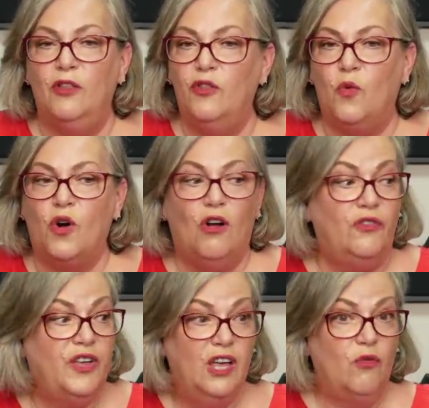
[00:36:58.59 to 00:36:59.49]
of the world.
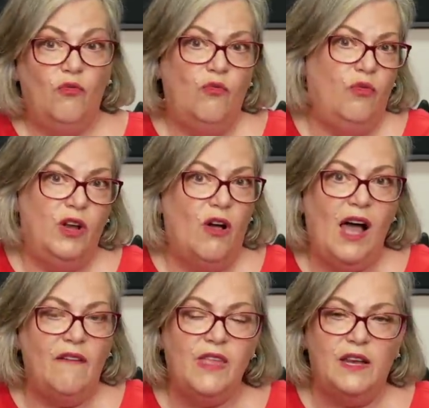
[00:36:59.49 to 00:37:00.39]
We don't
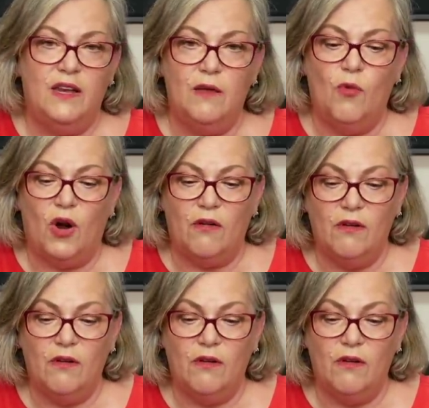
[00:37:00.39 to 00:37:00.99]
have that anymore.